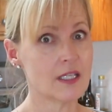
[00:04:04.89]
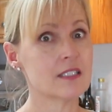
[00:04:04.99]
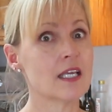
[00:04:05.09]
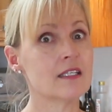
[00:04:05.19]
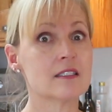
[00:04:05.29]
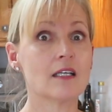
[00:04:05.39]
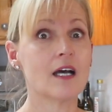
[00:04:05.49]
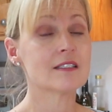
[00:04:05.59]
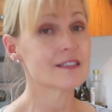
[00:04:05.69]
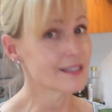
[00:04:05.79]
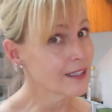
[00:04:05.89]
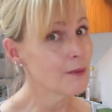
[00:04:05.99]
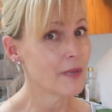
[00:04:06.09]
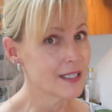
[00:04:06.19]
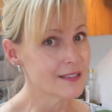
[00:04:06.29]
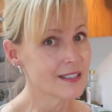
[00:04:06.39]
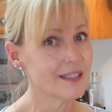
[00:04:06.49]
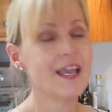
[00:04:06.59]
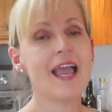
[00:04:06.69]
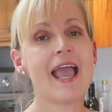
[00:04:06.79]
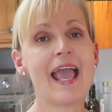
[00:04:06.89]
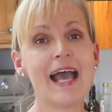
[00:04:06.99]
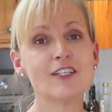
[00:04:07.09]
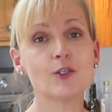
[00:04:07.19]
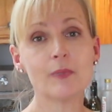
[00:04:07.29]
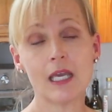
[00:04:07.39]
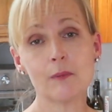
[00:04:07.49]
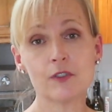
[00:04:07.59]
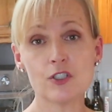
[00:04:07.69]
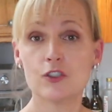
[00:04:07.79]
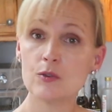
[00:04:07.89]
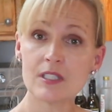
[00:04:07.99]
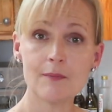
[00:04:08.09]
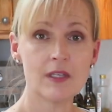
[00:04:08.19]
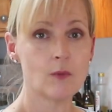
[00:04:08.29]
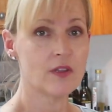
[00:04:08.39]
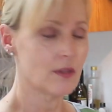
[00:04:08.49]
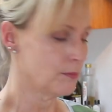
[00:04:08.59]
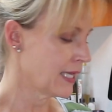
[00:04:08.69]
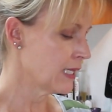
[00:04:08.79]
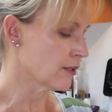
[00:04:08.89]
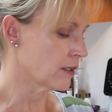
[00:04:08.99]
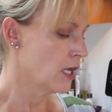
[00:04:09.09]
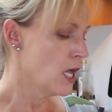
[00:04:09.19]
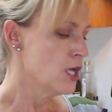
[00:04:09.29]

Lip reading: They taste still amazing, and you'll be able to do something with them later.